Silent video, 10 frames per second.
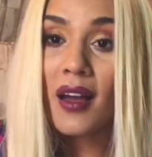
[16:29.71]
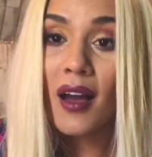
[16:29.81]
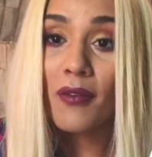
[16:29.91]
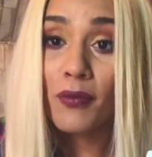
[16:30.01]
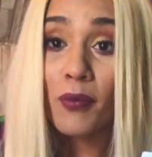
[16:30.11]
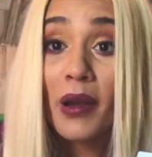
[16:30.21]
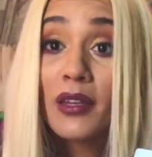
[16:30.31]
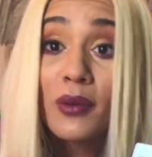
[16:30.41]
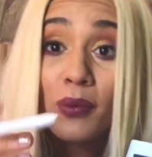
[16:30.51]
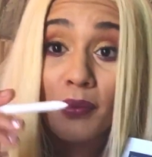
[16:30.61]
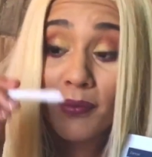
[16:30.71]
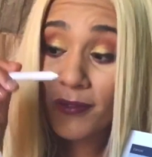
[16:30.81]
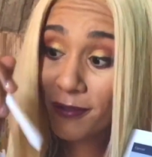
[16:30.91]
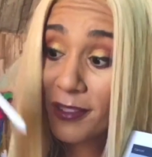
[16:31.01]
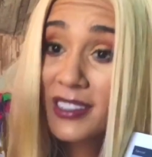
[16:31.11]
of what you
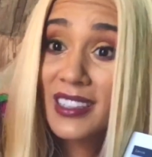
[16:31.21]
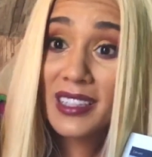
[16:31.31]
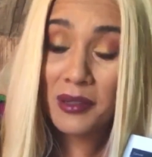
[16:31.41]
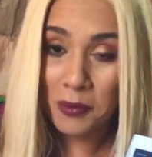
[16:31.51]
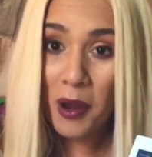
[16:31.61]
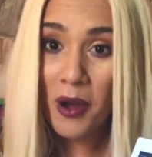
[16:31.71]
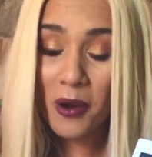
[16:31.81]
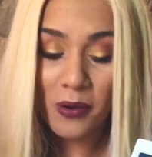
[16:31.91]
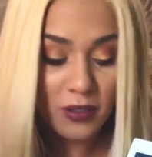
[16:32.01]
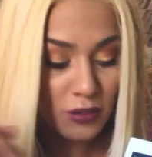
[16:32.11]
physically wrote.